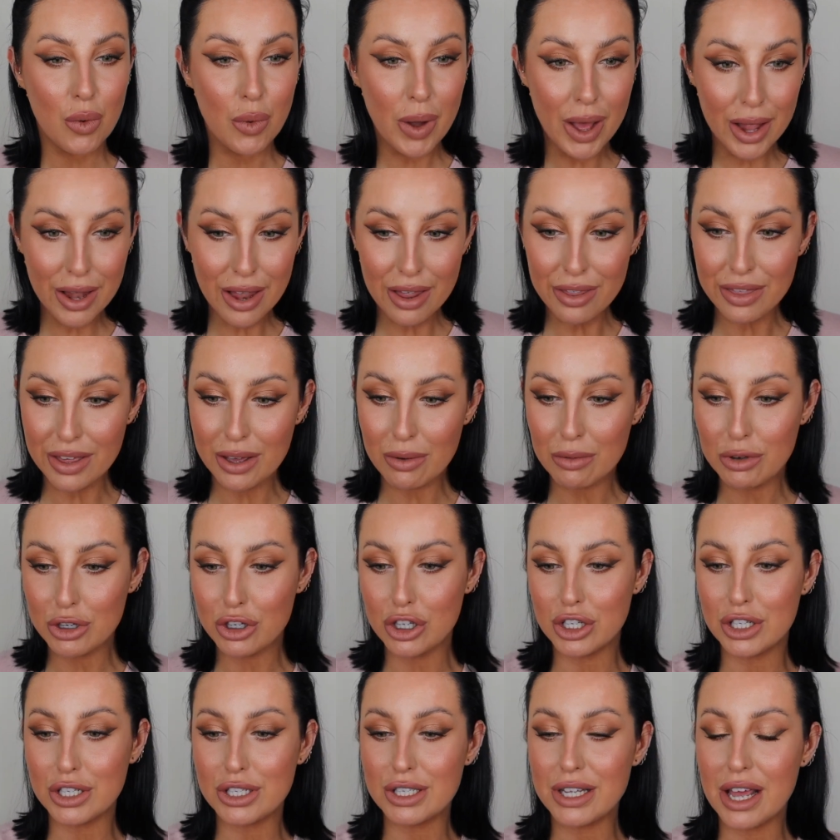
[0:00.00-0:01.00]
Well, I think we
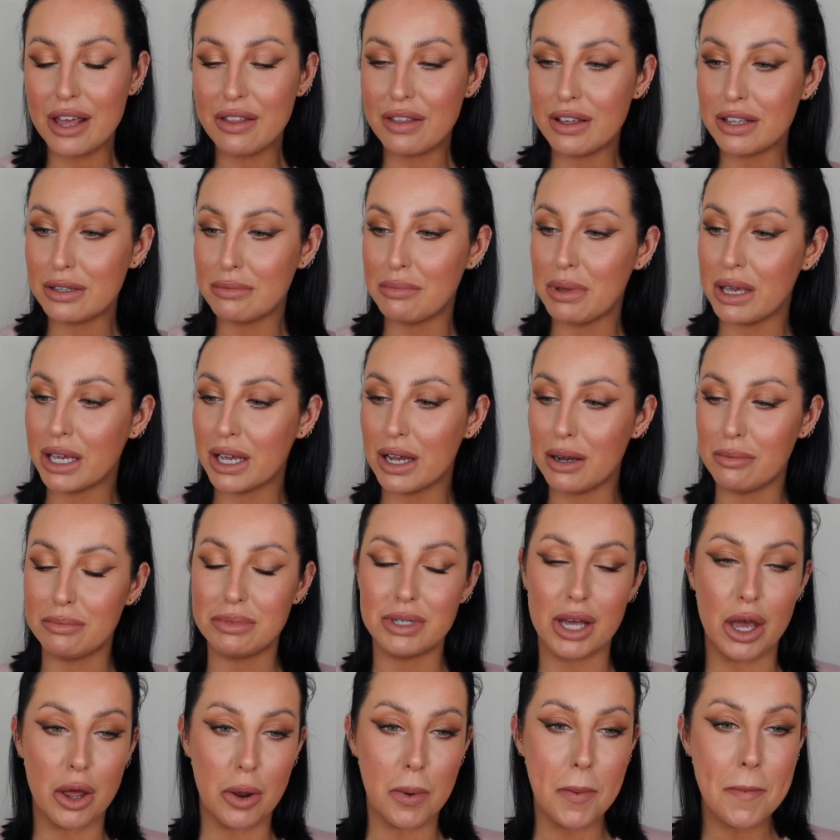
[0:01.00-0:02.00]
should set this
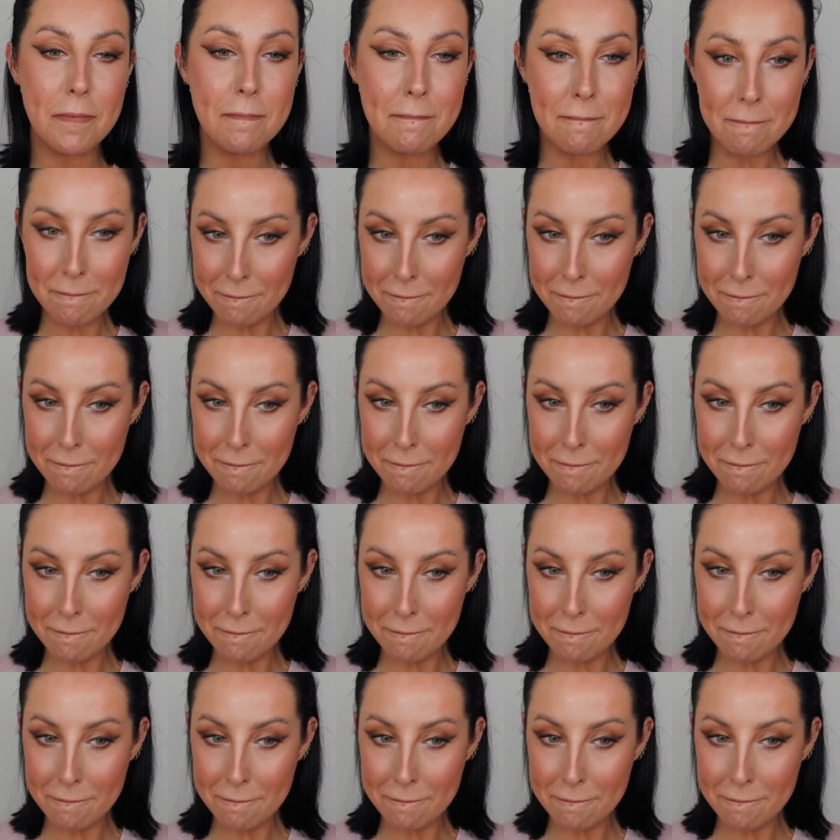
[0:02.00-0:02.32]
makeup down